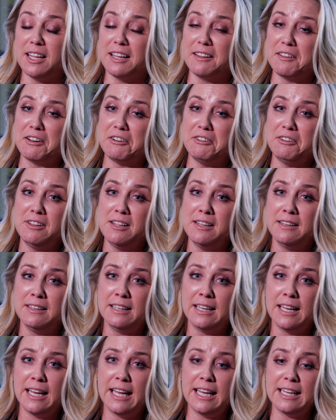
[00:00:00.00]
that little,
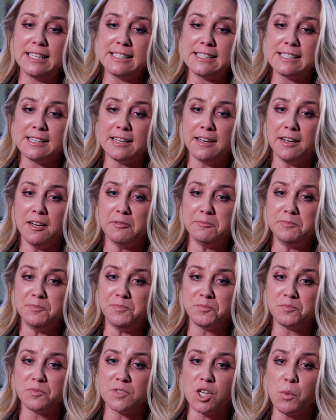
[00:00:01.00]
and
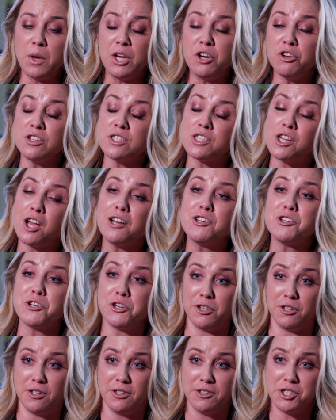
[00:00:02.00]
we couldn't touch
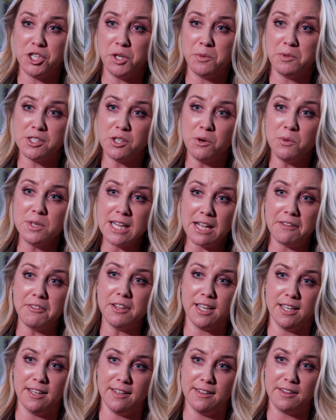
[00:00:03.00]
her. She was so
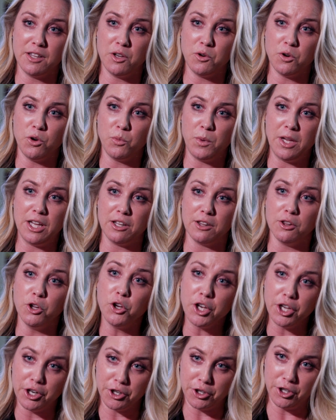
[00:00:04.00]
delicate that we could
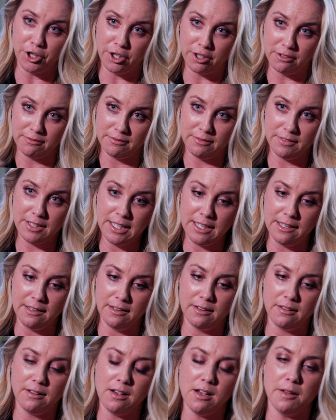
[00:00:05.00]
look at her in
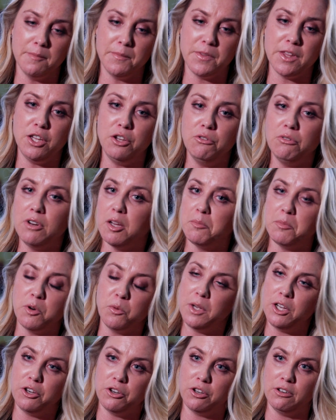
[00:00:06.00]
the unit, but
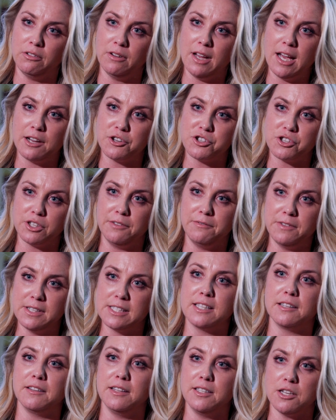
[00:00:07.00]
we couldn't actually
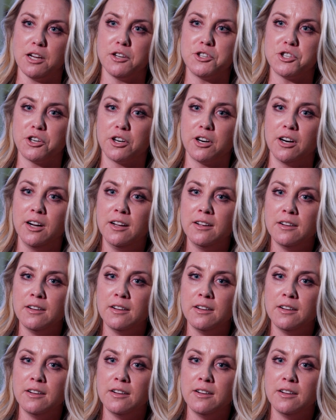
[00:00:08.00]
physically touch her,